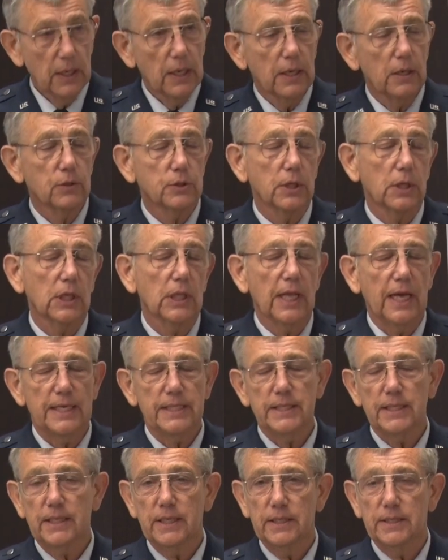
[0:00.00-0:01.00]
Here's a
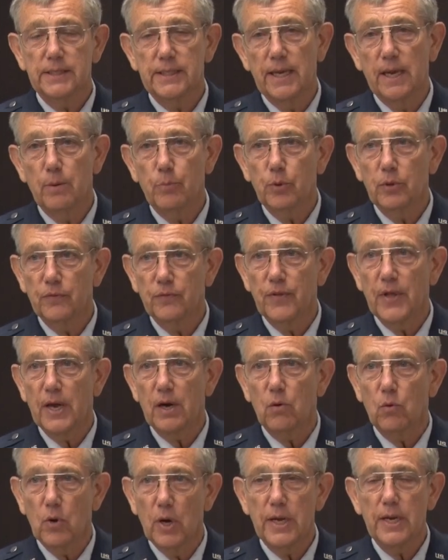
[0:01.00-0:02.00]
classic example of
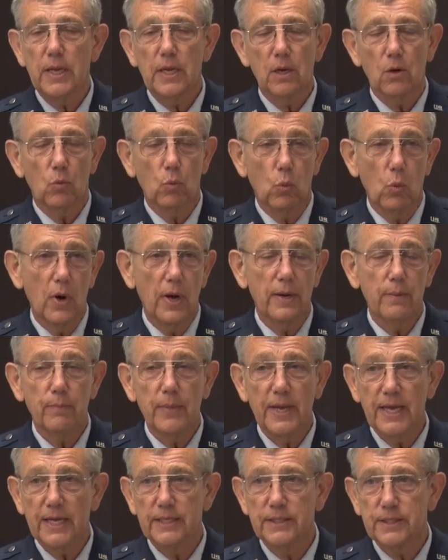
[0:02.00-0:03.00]
that right here. One
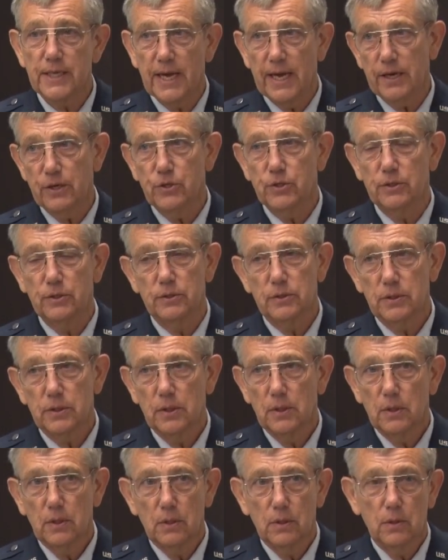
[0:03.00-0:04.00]
man's actions
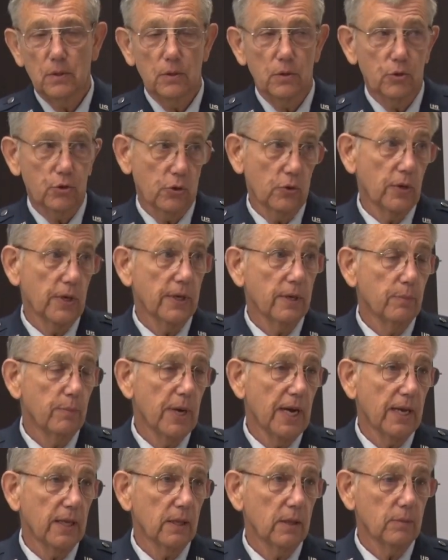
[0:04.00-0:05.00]
turning the
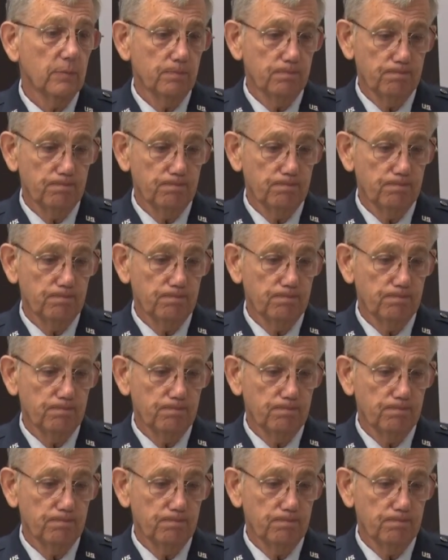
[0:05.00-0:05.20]
battle.